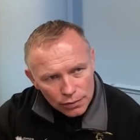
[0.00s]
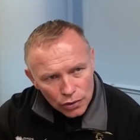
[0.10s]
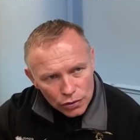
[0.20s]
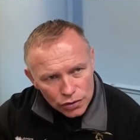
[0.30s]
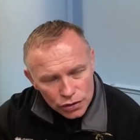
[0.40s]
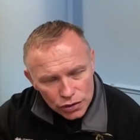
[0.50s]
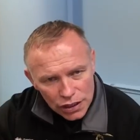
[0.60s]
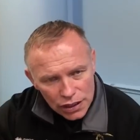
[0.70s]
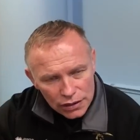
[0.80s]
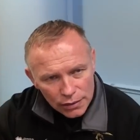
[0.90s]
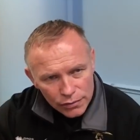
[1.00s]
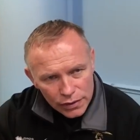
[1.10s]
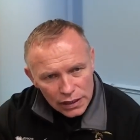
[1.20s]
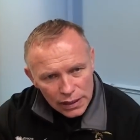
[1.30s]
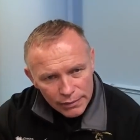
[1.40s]
I'm concentrated. I'm
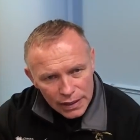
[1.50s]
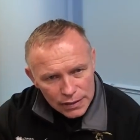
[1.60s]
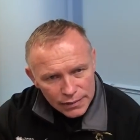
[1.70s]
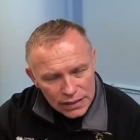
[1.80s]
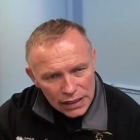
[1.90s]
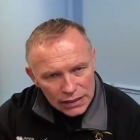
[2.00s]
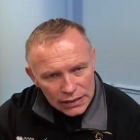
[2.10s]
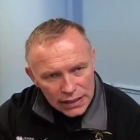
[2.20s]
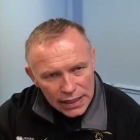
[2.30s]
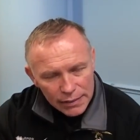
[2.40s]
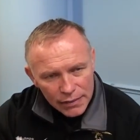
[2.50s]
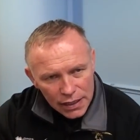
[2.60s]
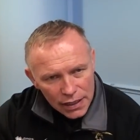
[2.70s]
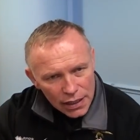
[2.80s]
really immersed myself in the game.